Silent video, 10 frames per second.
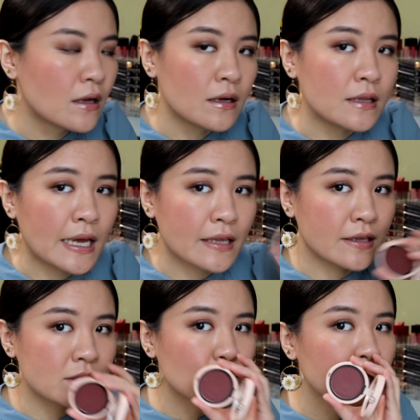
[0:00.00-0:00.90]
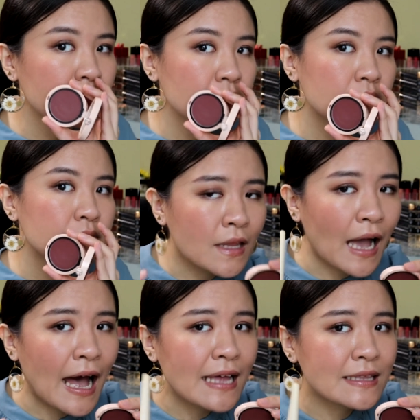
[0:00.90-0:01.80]
Like this one,
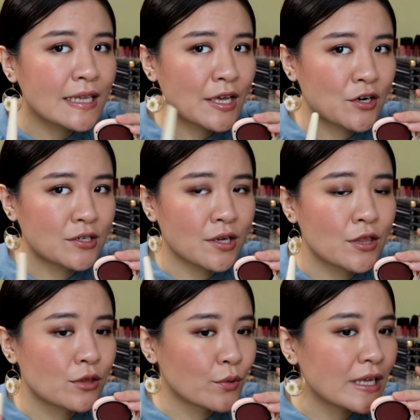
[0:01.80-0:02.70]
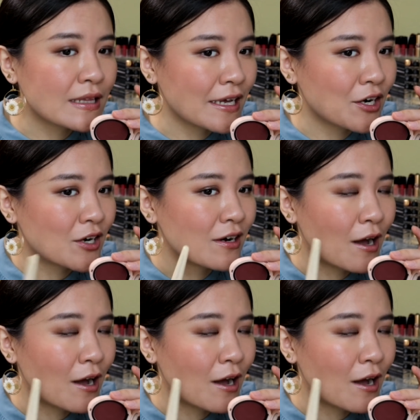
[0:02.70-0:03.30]
I layered 3 layers